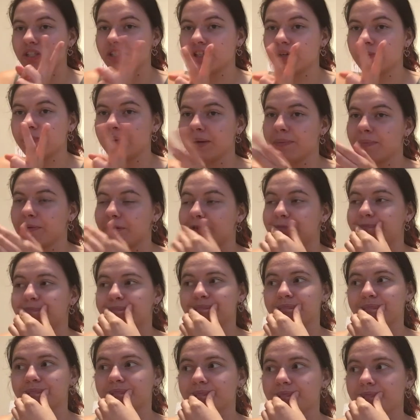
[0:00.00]
two people
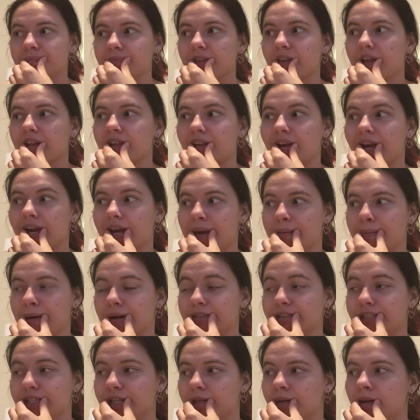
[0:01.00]
that I came
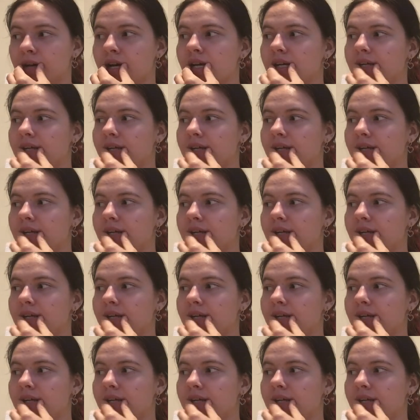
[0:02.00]
out to.